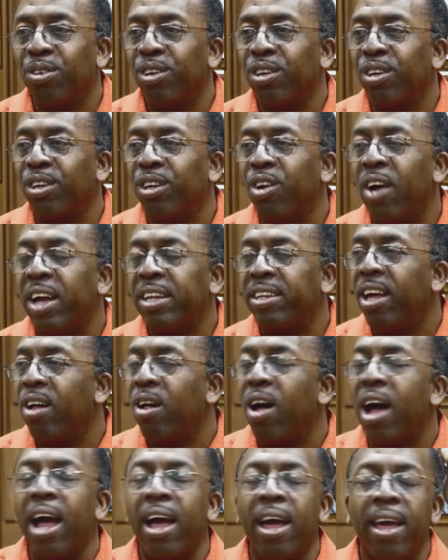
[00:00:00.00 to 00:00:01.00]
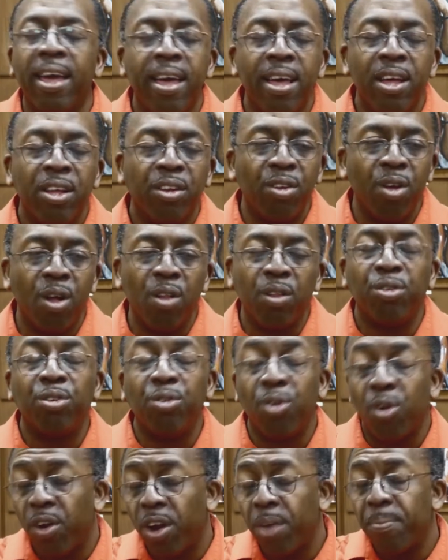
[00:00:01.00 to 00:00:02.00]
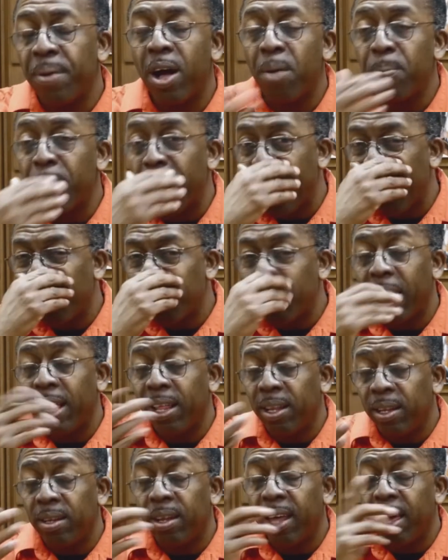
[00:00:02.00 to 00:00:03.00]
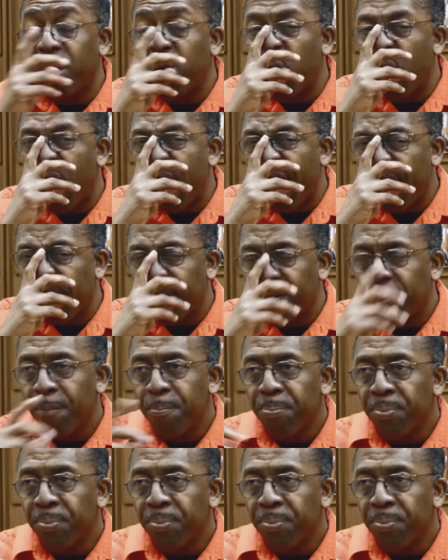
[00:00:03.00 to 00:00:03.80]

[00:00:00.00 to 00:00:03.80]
I told a story about my late wife.